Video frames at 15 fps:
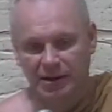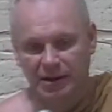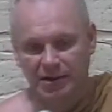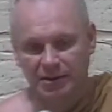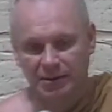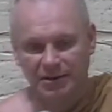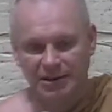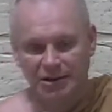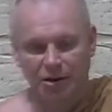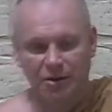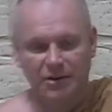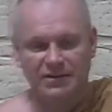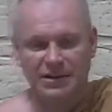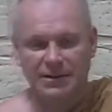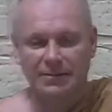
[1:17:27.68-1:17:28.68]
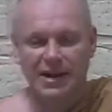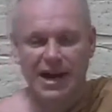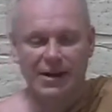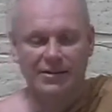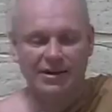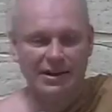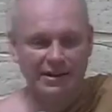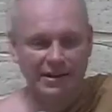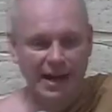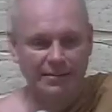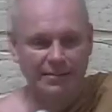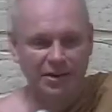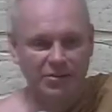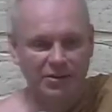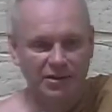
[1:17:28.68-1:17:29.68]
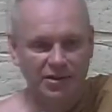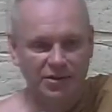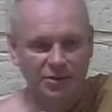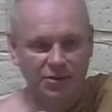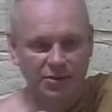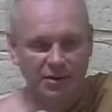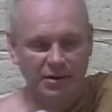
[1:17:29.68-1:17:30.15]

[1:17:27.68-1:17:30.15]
So there is a lot of similarity there between the two.